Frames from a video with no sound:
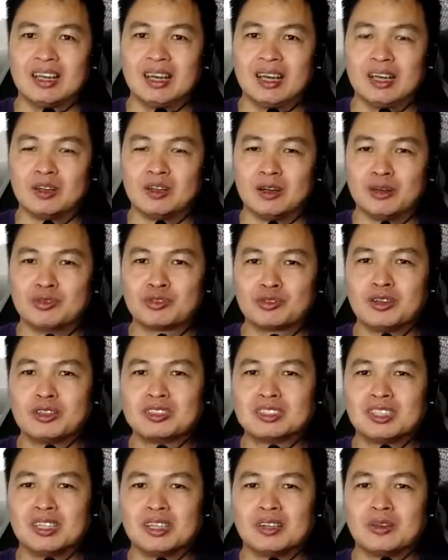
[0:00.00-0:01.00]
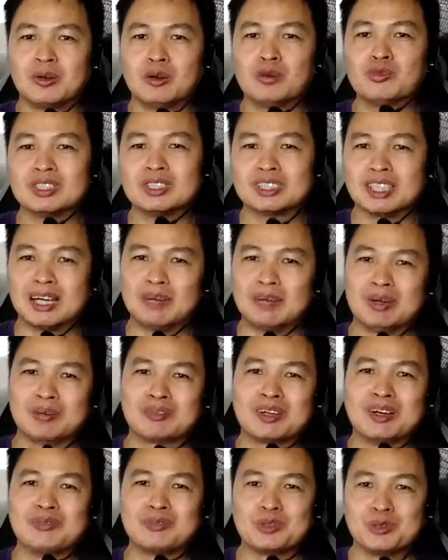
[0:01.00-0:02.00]
And of course, over time,
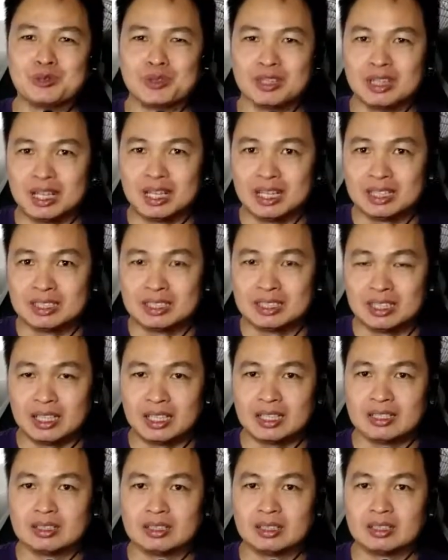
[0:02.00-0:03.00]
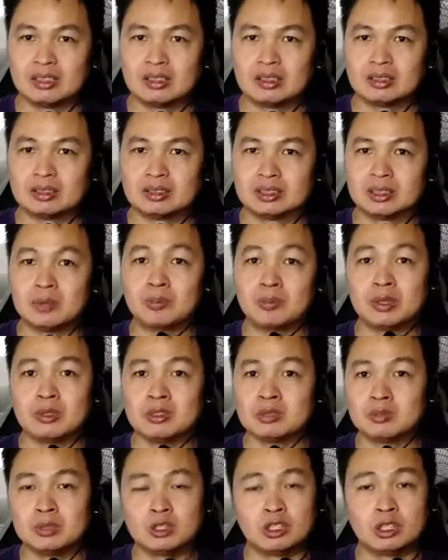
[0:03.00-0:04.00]
I've come to realize that uh, some
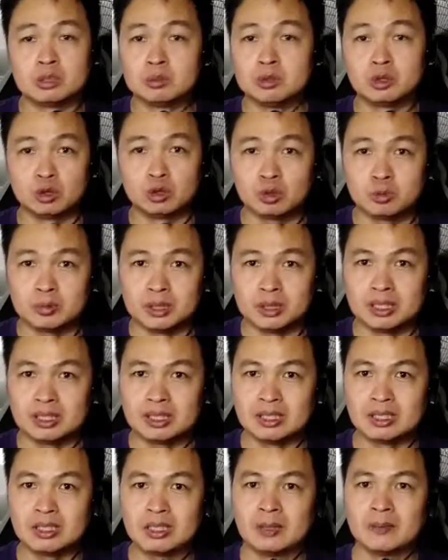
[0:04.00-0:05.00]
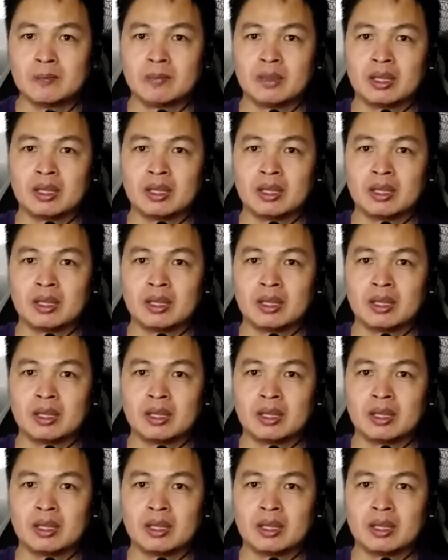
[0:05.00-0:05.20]
parents may just be too busy.